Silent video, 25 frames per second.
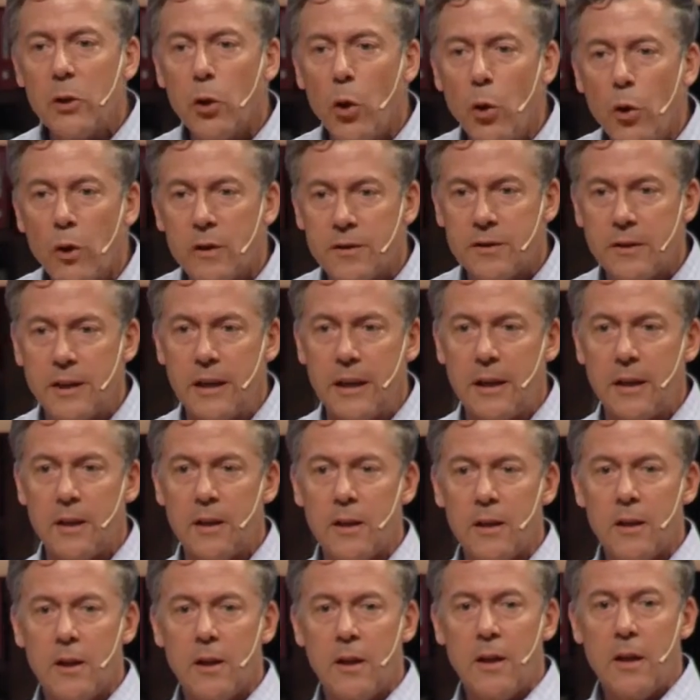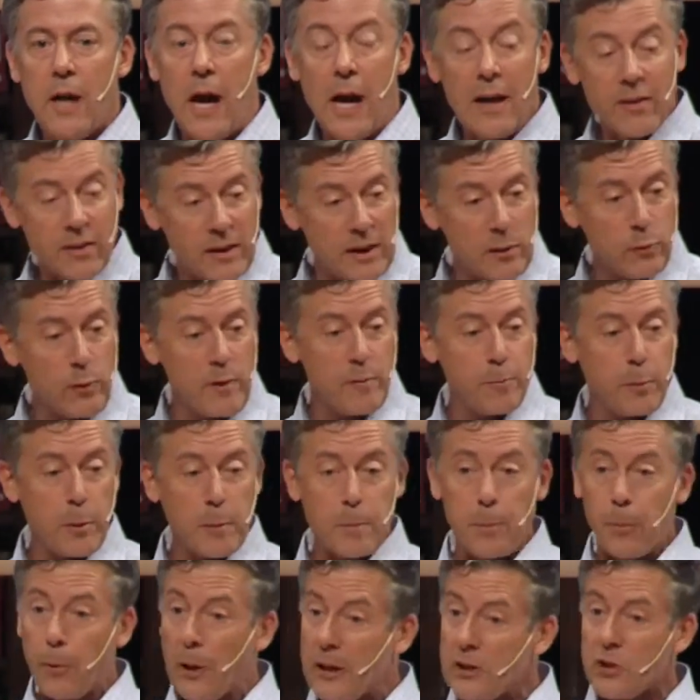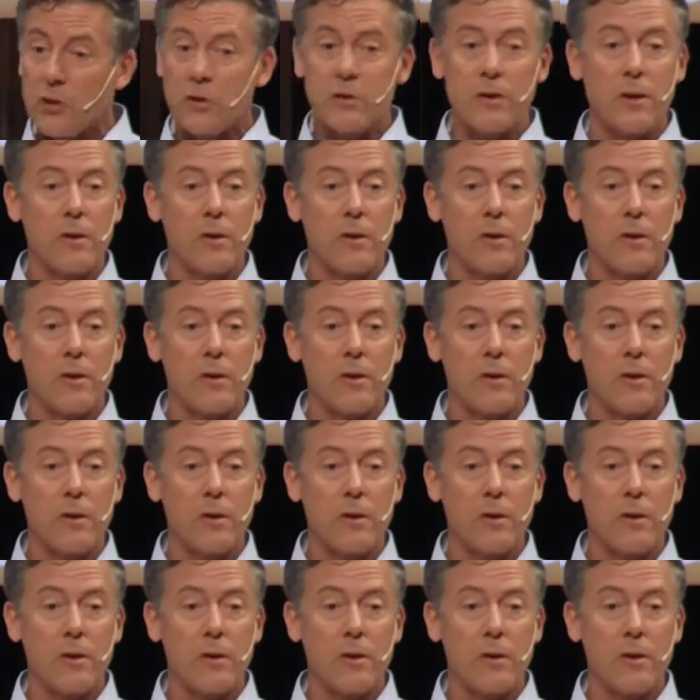loyalty. I think we put pressures